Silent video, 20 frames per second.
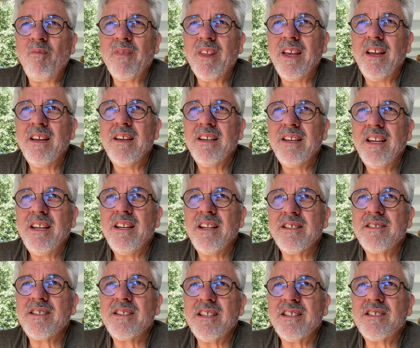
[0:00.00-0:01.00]
It
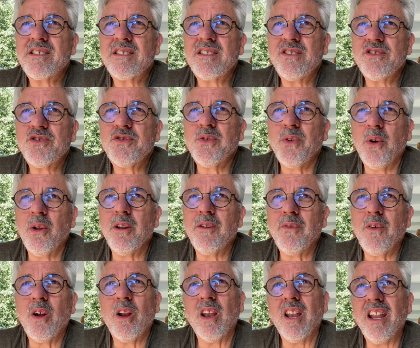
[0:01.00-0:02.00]
is this control
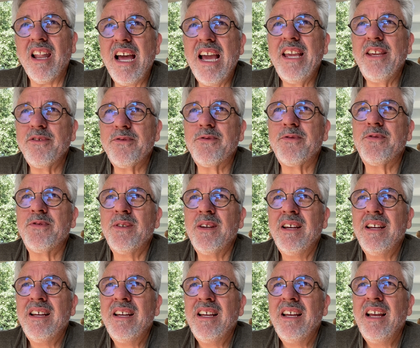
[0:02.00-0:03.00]
of our life
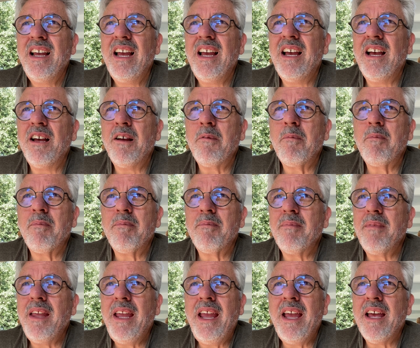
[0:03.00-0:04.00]

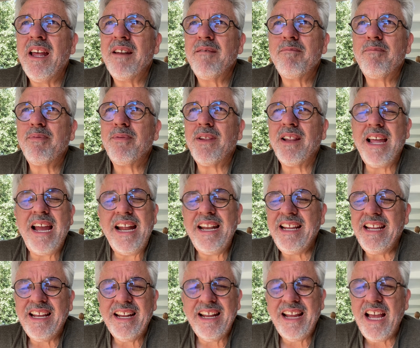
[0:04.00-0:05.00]
and
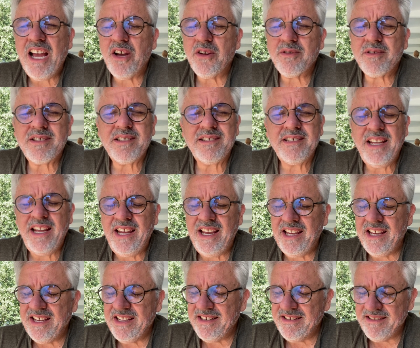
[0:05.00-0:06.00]
planning it out,
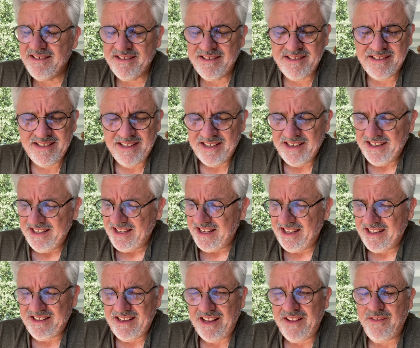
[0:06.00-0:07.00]
and
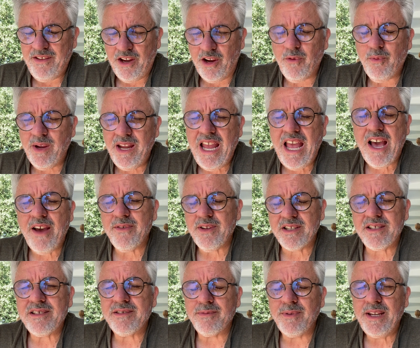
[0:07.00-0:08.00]
there we have
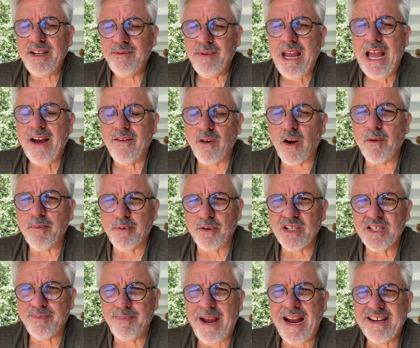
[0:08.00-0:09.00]
it. We have our
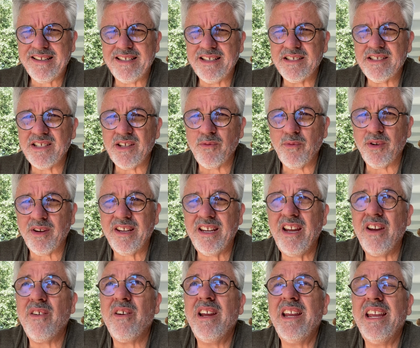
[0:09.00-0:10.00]
prospectus and we're
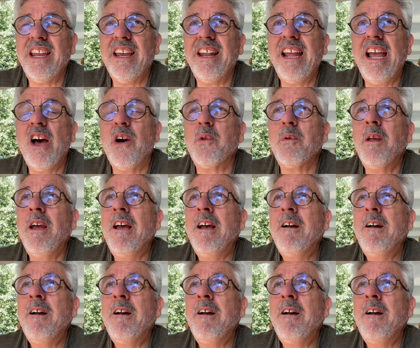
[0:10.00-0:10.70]
carrying it out,